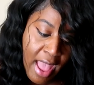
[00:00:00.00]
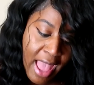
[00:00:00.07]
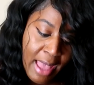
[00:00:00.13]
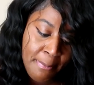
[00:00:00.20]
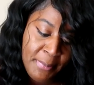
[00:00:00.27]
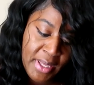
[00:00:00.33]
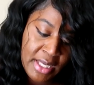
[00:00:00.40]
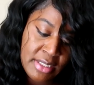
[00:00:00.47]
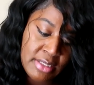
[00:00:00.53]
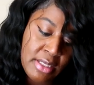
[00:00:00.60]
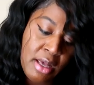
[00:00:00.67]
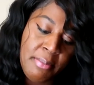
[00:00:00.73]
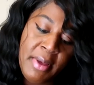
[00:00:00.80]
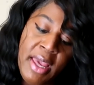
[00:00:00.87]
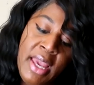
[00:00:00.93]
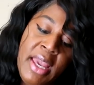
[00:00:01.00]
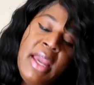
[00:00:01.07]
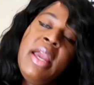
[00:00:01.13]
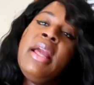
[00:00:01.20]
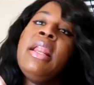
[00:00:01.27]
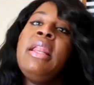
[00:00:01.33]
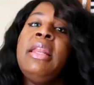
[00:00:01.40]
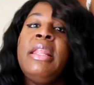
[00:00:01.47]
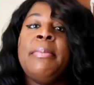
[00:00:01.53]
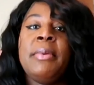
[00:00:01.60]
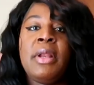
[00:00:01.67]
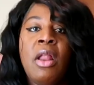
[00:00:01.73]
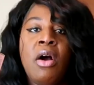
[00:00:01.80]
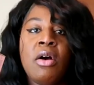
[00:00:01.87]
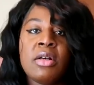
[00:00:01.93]
i picked up a lip
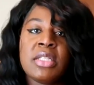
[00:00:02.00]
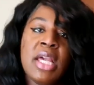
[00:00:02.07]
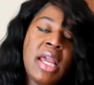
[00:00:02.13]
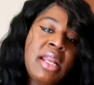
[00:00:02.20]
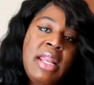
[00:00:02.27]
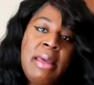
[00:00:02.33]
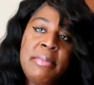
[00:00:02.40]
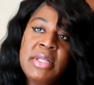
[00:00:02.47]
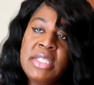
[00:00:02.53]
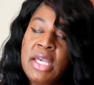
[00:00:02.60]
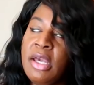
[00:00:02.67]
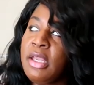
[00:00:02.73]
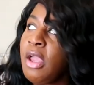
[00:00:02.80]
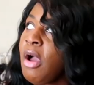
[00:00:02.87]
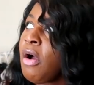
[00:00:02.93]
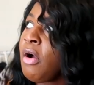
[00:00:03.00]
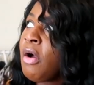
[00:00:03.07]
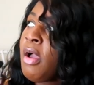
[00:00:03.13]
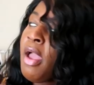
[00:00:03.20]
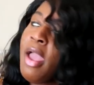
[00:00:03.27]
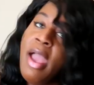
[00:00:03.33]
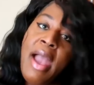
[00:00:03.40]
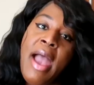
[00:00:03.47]
gloss and let me tell y'all